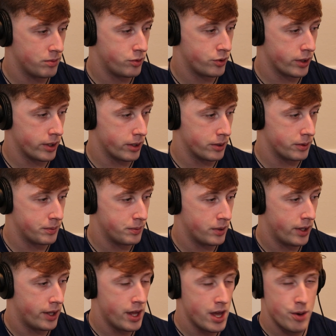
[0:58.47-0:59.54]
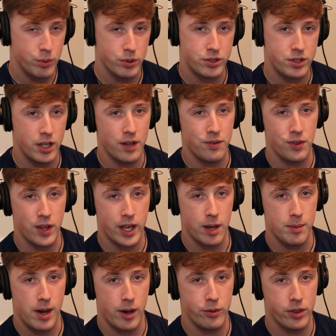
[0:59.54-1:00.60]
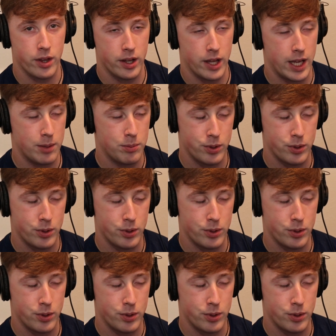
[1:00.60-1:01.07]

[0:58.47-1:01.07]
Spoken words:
So we'll see if they come out with a Lite,